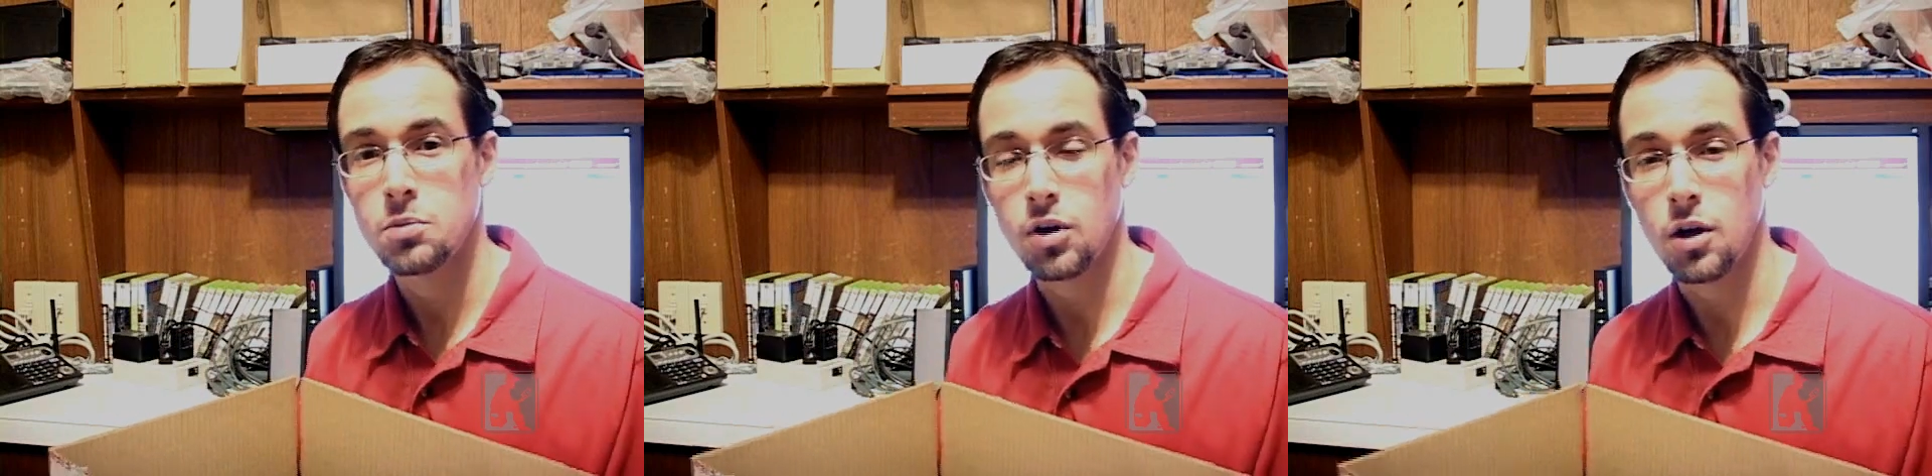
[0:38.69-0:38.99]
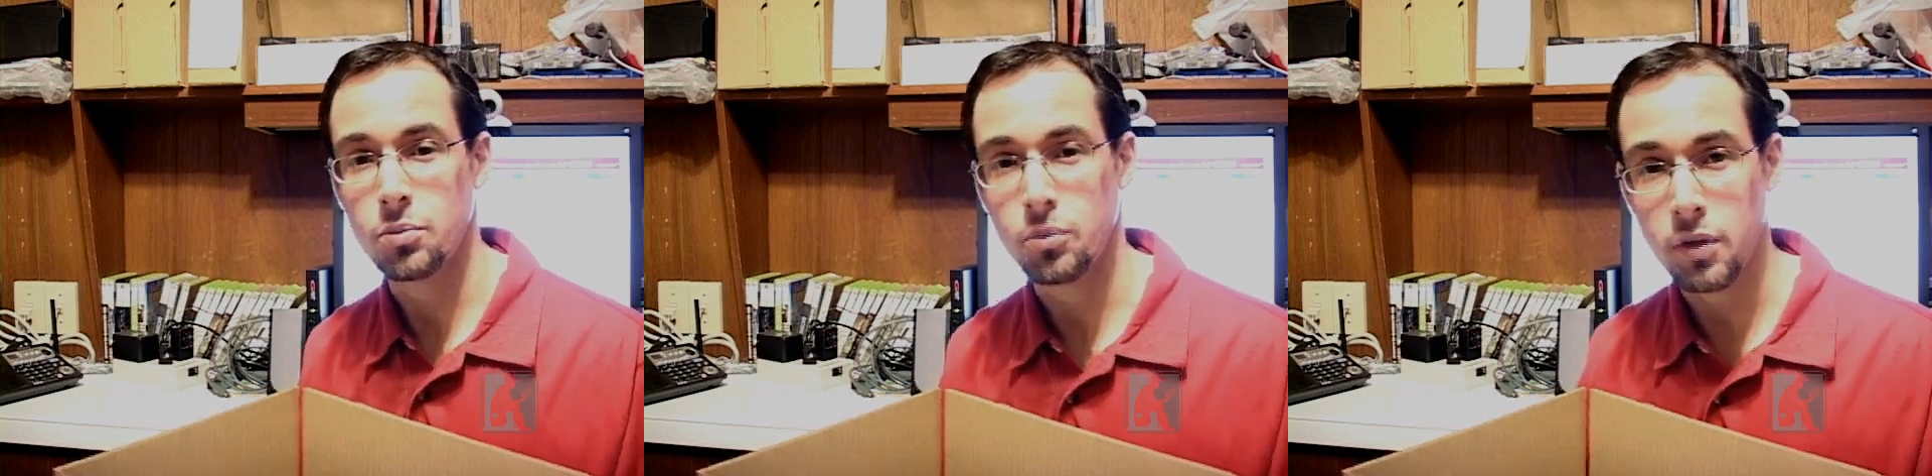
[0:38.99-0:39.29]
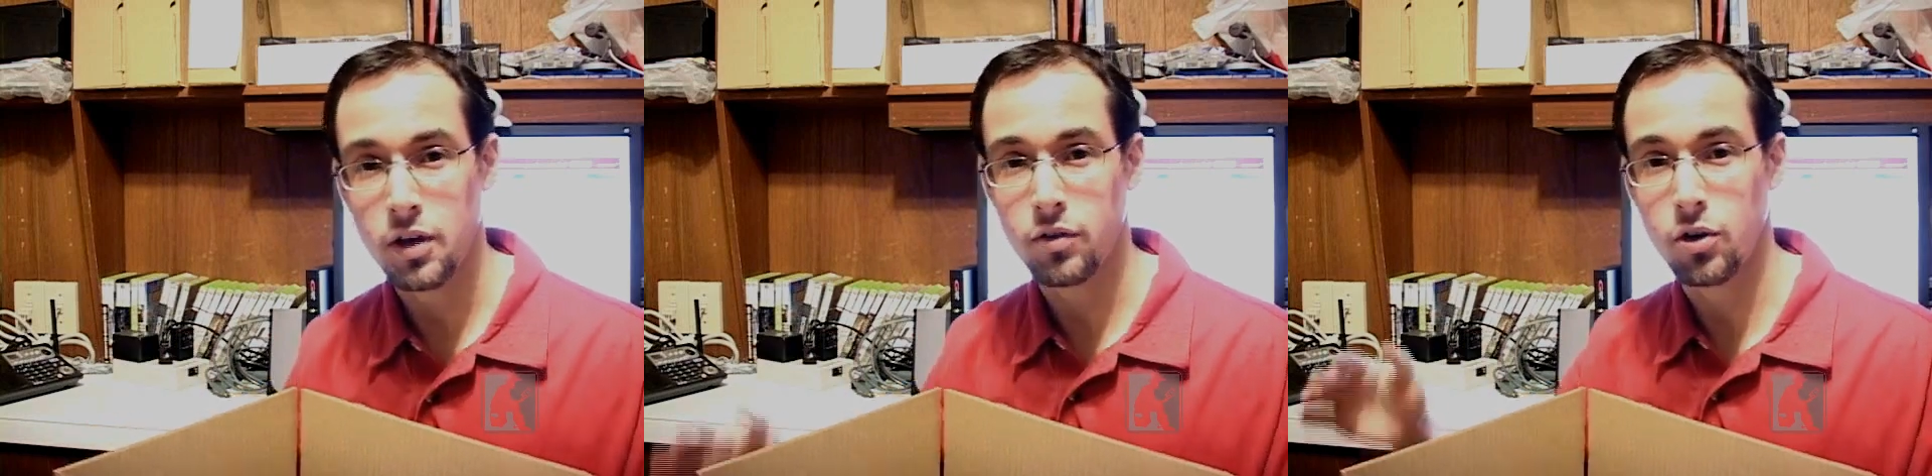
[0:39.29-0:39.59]
problems
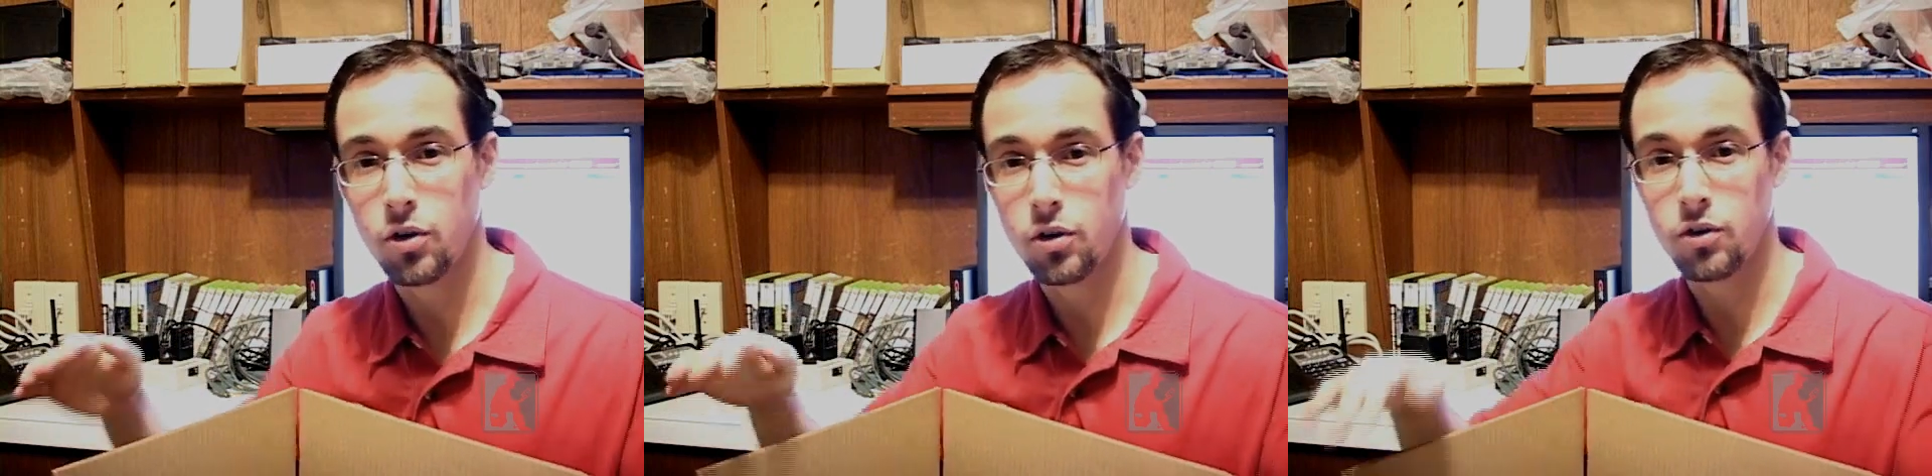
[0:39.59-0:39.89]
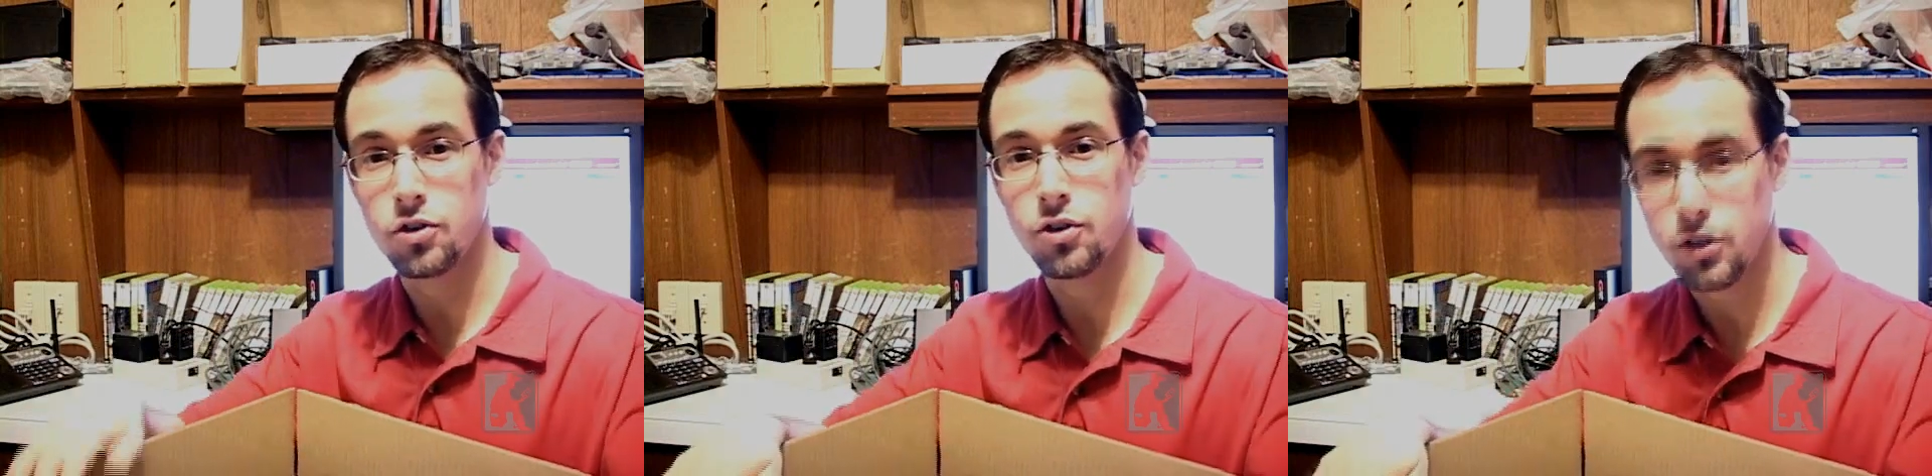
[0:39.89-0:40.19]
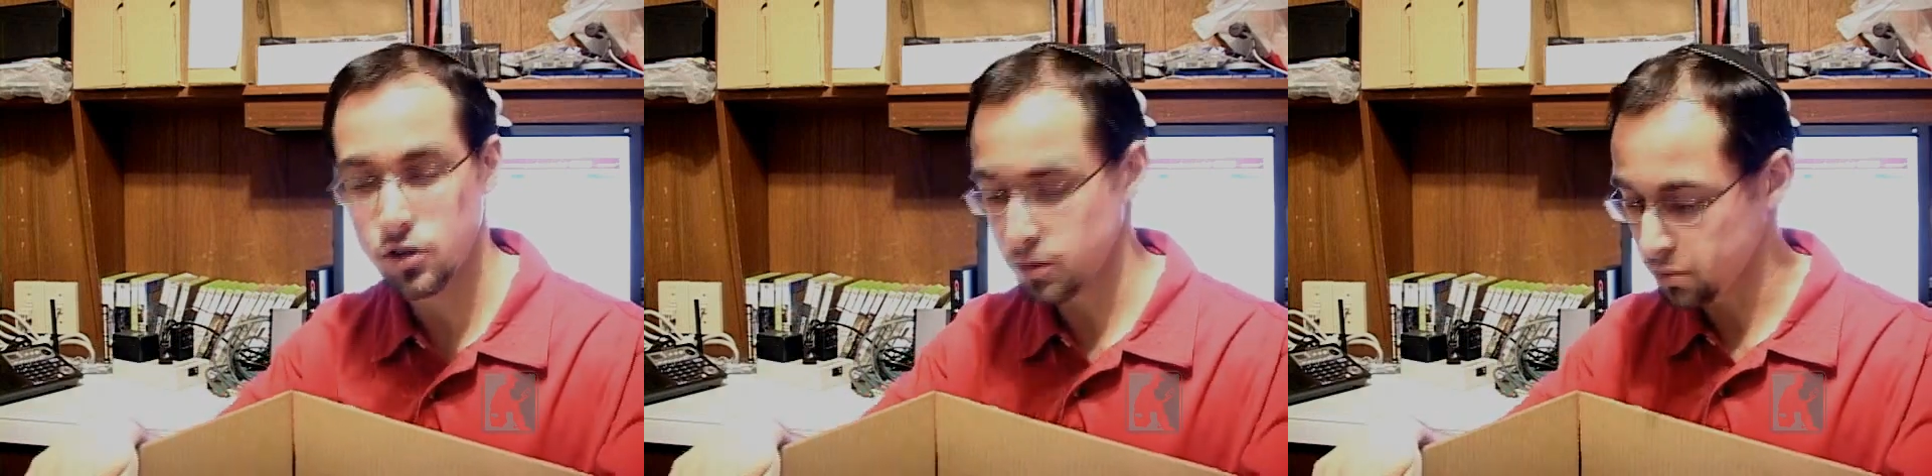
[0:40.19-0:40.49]
may have occurred
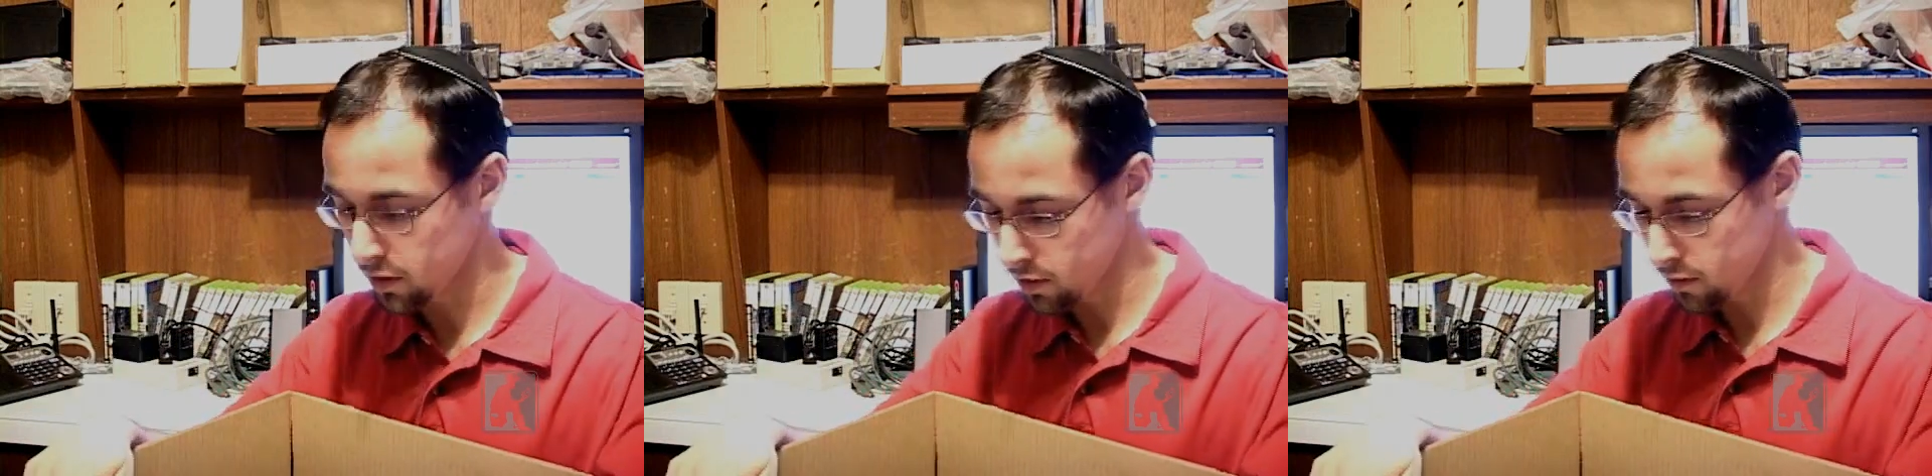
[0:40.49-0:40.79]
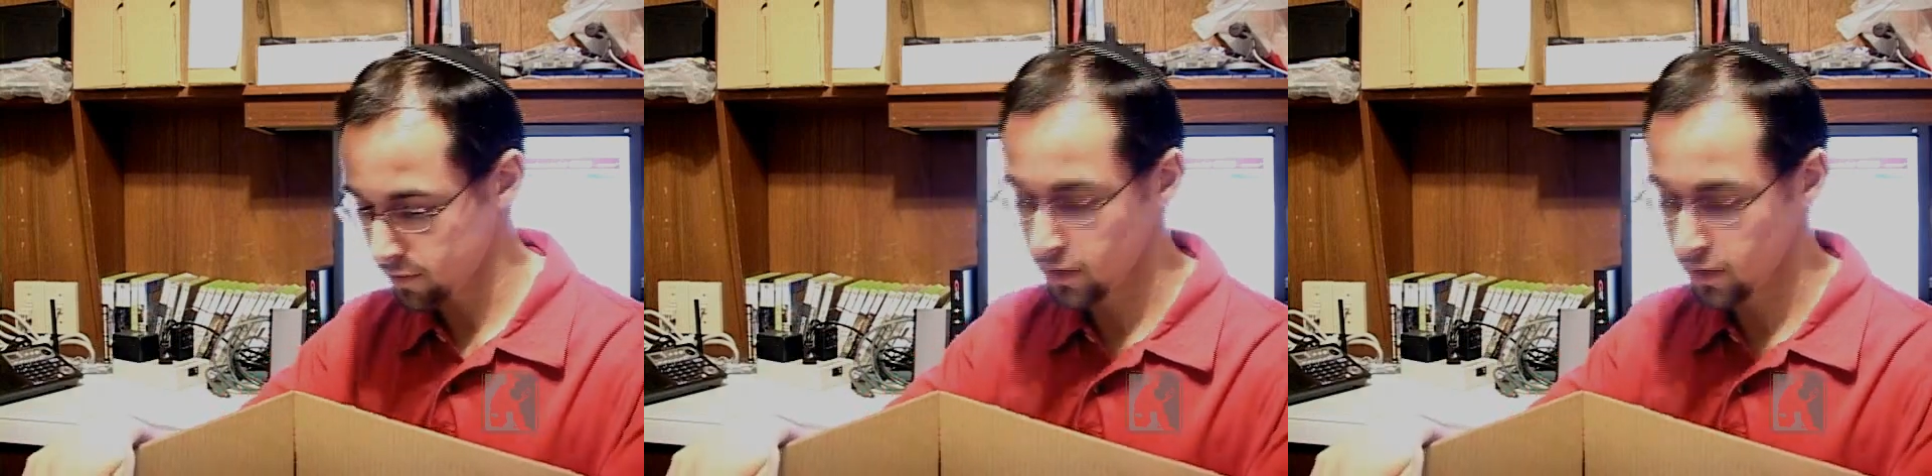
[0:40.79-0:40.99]
during shipping.